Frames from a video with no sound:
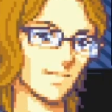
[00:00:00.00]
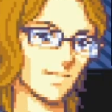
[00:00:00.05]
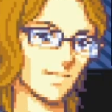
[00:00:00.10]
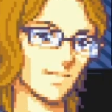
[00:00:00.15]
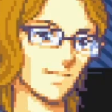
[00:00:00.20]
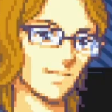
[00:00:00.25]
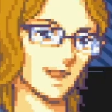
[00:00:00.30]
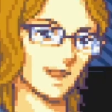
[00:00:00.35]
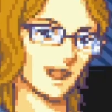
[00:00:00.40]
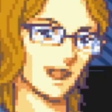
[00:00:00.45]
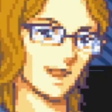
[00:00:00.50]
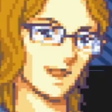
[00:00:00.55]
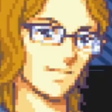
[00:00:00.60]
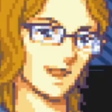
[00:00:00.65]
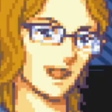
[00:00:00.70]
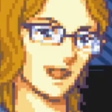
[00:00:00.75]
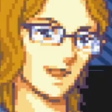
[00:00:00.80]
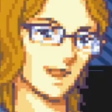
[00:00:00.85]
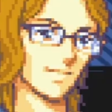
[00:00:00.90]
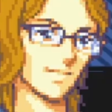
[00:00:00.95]

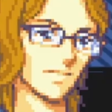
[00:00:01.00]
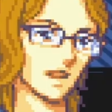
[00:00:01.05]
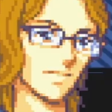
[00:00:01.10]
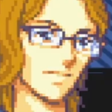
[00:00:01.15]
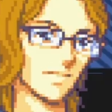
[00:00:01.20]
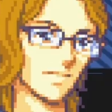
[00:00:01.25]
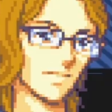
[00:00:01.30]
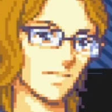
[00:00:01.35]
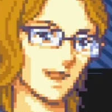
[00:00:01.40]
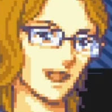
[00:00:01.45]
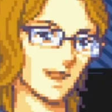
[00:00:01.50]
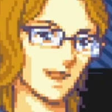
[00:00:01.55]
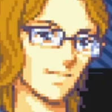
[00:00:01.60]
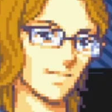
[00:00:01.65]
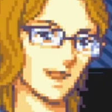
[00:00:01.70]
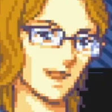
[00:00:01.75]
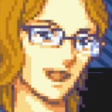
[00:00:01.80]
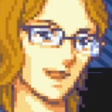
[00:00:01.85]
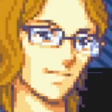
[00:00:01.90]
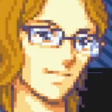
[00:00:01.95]
Well,
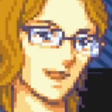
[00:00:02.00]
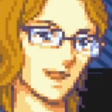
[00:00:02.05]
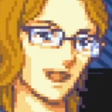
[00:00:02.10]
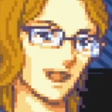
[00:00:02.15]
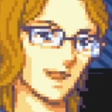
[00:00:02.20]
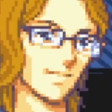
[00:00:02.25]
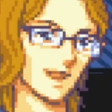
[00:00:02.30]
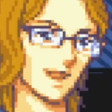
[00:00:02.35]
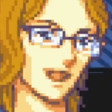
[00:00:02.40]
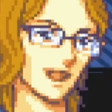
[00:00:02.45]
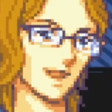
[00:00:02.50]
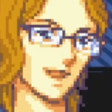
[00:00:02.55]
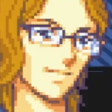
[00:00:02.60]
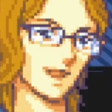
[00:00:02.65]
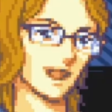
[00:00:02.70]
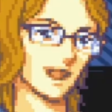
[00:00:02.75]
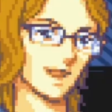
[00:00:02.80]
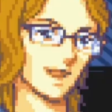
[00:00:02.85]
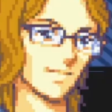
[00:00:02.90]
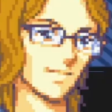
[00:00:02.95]
that could be an
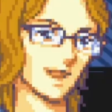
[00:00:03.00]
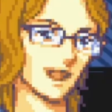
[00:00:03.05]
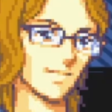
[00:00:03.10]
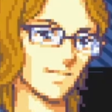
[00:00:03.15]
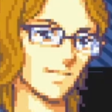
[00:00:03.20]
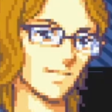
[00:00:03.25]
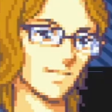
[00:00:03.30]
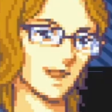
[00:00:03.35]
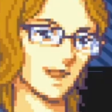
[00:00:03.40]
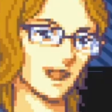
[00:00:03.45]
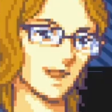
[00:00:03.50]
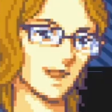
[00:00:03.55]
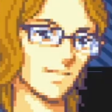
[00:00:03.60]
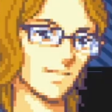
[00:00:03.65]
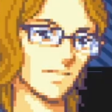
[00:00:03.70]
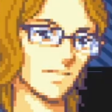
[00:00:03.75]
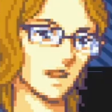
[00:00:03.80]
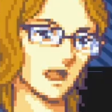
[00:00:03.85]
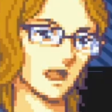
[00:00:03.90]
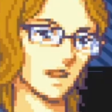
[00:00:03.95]
option. Would
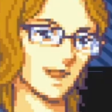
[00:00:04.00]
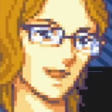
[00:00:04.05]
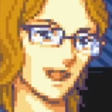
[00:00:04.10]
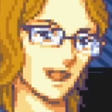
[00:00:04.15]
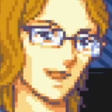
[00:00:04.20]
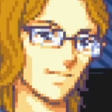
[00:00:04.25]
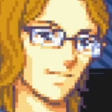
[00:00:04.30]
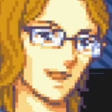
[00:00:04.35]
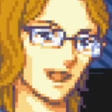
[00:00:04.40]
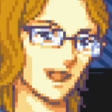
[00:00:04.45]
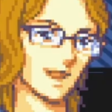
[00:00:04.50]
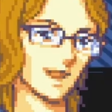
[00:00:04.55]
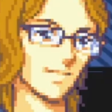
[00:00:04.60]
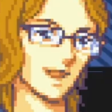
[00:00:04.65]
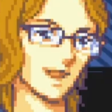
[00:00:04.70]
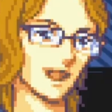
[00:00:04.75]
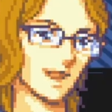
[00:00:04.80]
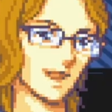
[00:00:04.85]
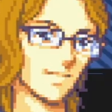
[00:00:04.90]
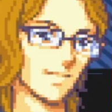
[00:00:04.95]
anyone else like to
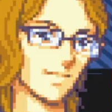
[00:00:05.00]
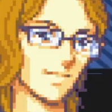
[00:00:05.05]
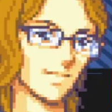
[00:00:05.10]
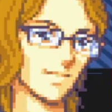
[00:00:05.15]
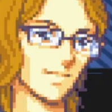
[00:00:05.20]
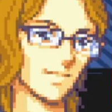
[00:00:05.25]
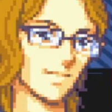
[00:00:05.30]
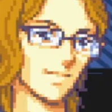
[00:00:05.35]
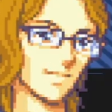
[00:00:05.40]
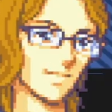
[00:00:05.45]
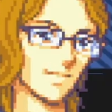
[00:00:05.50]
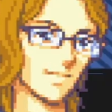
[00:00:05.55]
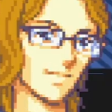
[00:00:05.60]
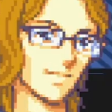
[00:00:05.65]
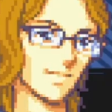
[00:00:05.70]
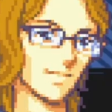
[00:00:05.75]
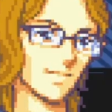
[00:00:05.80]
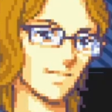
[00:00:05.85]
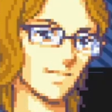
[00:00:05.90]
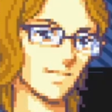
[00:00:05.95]
volunteer?
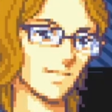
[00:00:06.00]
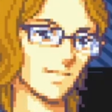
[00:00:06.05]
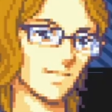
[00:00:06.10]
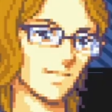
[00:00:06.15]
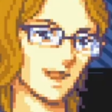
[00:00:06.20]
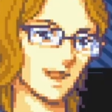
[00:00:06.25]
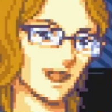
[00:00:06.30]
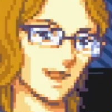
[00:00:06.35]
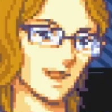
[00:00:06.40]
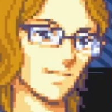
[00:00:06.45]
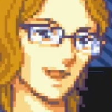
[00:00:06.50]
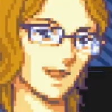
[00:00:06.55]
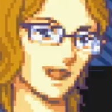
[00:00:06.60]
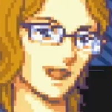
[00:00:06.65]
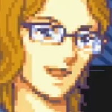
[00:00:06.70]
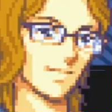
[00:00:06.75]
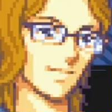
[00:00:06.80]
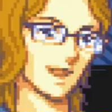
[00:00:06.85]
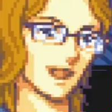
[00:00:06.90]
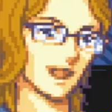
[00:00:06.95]
Yes, Mother,
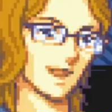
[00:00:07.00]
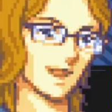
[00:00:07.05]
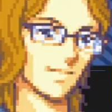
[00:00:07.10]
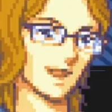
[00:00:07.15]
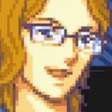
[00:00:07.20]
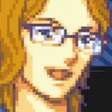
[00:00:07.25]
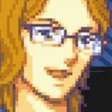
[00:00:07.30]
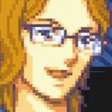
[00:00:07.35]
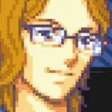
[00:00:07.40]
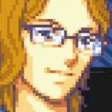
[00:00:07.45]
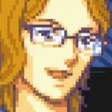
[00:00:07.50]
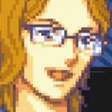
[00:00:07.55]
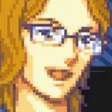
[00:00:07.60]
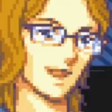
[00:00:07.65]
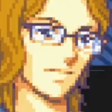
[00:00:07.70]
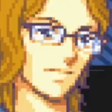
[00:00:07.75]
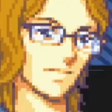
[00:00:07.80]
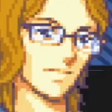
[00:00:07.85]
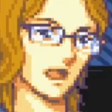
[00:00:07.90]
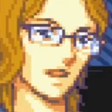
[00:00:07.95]
we could go.
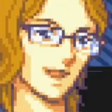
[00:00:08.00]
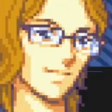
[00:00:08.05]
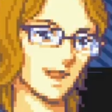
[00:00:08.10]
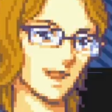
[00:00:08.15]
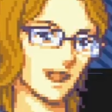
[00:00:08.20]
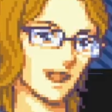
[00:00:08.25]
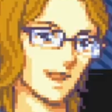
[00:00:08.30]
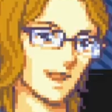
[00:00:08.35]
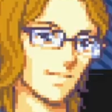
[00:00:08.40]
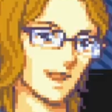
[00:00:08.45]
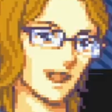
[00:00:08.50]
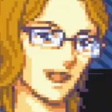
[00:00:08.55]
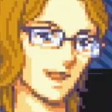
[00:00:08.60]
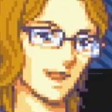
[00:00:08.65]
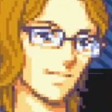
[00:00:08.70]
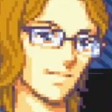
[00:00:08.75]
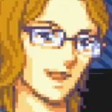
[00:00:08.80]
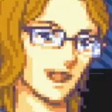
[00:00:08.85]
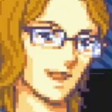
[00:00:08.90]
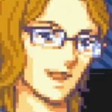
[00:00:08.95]
Together, we
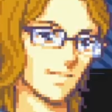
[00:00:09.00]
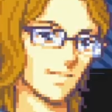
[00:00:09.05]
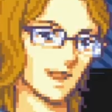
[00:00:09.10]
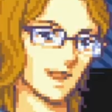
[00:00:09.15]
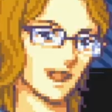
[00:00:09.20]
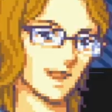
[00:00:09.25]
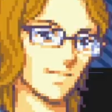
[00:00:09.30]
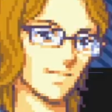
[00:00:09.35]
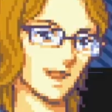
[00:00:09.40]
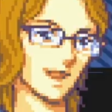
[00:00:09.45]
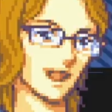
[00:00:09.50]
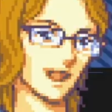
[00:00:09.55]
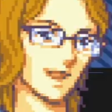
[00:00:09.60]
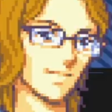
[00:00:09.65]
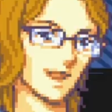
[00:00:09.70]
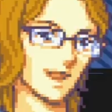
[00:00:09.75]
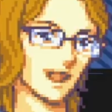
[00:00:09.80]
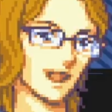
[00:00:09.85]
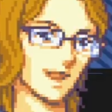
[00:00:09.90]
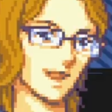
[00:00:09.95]
could win over even the most
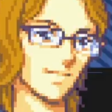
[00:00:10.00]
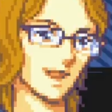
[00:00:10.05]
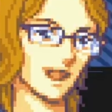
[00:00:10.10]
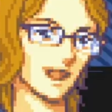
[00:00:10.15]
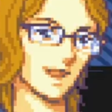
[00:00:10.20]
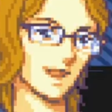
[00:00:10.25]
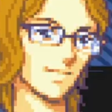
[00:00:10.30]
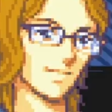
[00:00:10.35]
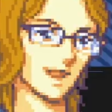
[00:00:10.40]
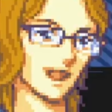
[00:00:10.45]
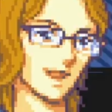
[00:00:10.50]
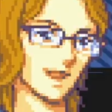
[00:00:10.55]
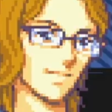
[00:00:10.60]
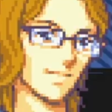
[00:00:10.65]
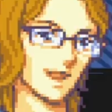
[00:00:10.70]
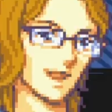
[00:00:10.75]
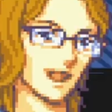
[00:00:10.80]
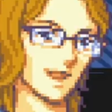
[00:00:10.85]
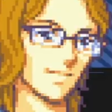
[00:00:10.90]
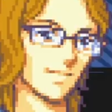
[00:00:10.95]
deadly beasts
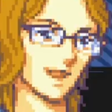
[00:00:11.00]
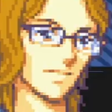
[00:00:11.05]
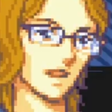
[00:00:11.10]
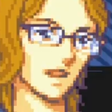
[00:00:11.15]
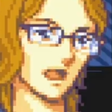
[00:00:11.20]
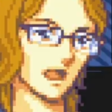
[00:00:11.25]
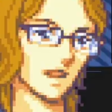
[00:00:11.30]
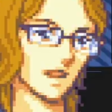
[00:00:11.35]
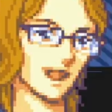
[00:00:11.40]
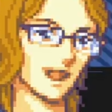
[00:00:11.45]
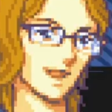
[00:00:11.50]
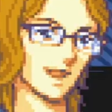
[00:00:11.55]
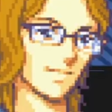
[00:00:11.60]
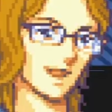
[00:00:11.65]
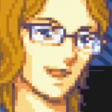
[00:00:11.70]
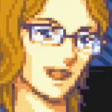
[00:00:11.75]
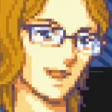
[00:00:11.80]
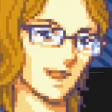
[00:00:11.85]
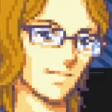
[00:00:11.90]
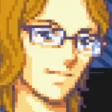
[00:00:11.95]
with our charming
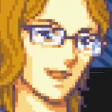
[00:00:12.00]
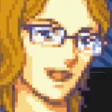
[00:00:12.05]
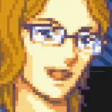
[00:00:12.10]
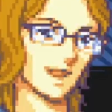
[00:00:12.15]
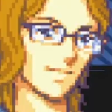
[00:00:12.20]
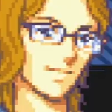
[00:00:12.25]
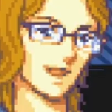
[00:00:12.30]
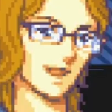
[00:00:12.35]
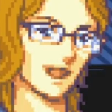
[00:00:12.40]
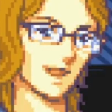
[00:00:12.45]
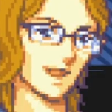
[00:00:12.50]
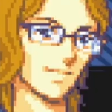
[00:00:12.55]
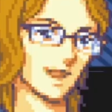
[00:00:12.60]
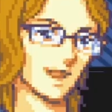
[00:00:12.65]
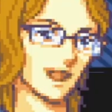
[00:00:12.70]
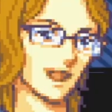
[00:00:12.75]
personalities.